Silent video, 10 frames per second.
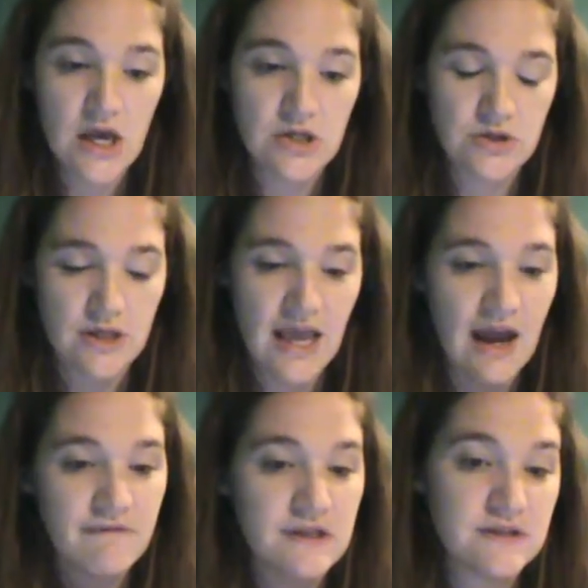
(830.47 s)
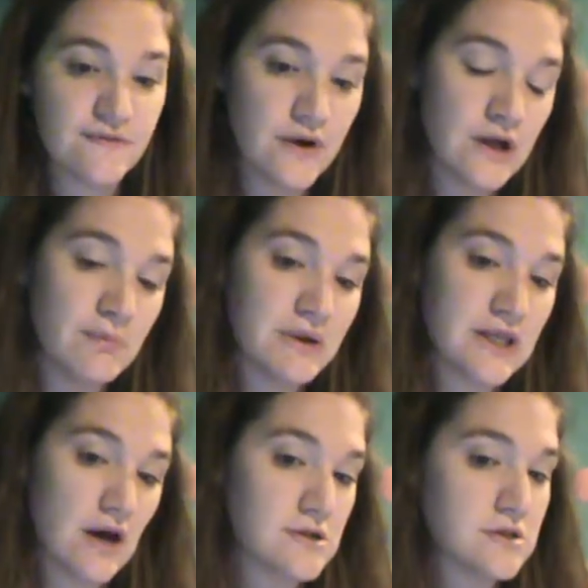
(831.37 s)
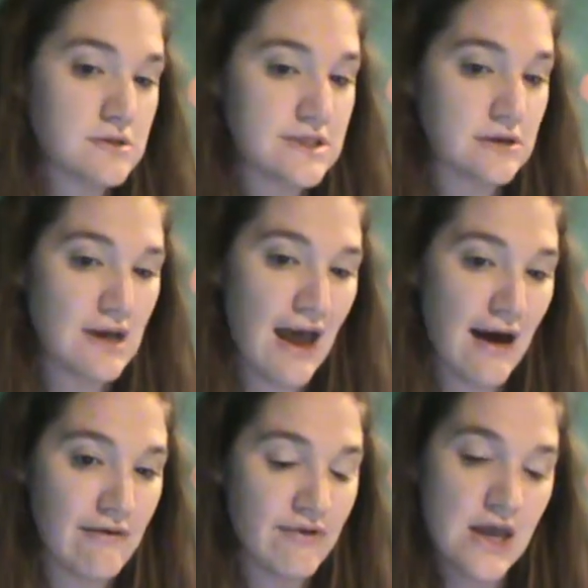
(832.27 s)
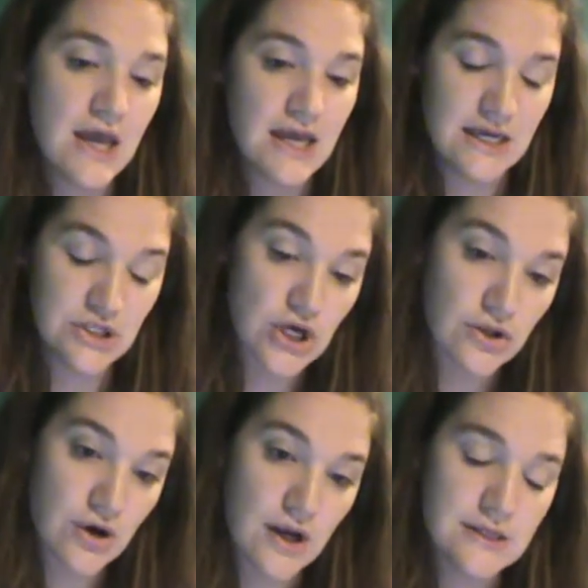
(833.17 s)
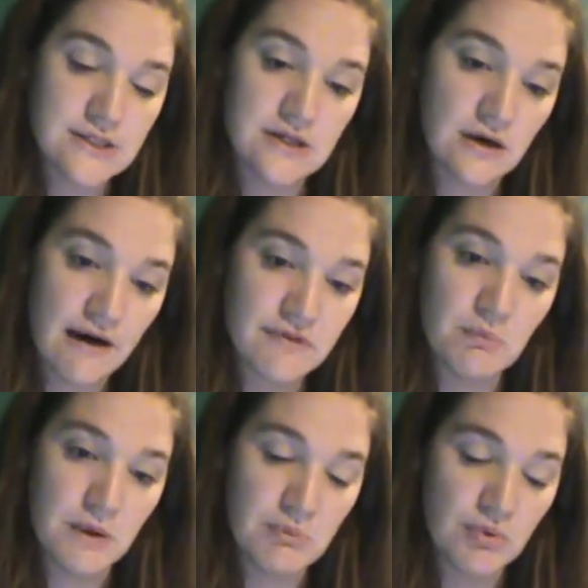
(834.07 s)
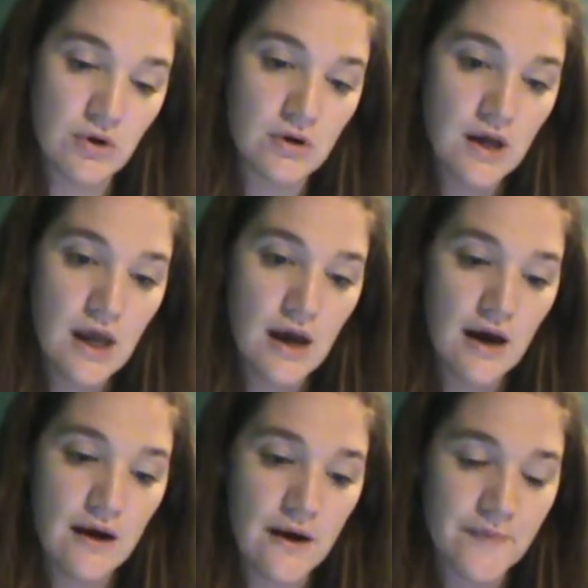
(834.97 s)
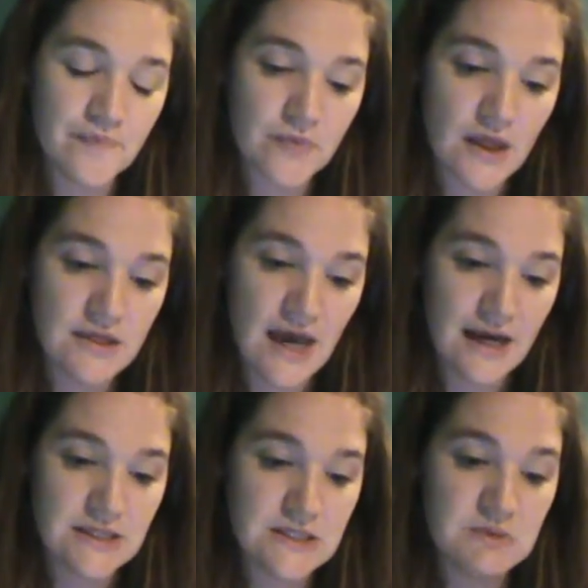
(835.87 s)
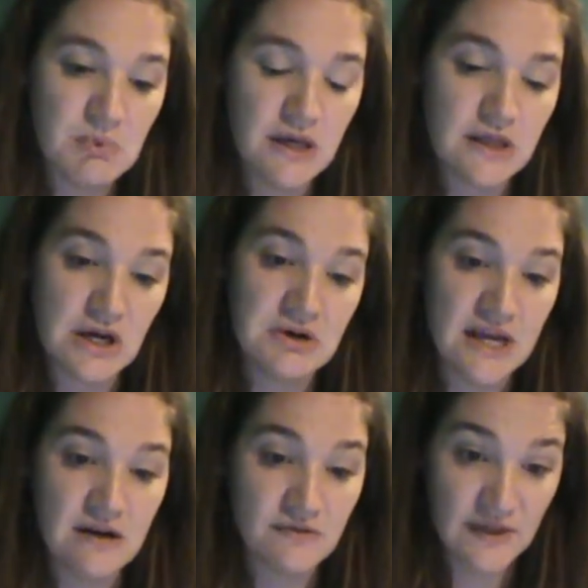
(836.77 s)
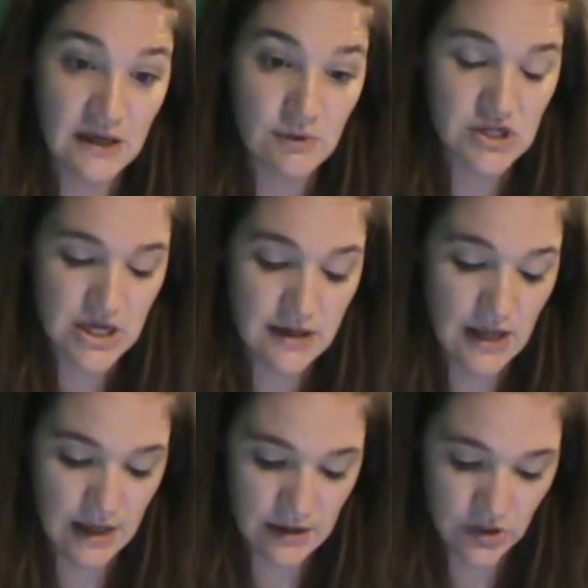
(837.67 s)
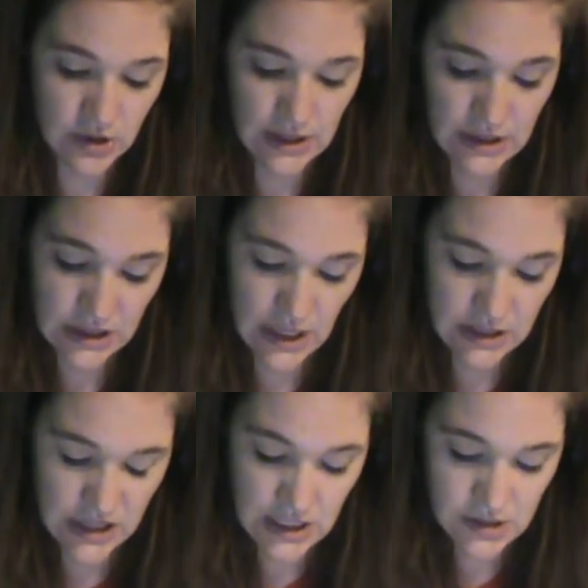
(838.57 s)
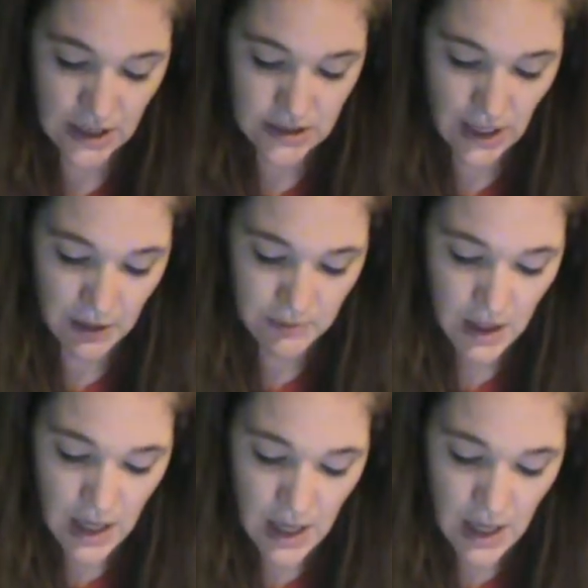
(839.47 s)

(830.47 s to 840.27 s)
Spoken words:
So they have this freedom, but they also still have each other and still have the people that speak their native language and look and think like them.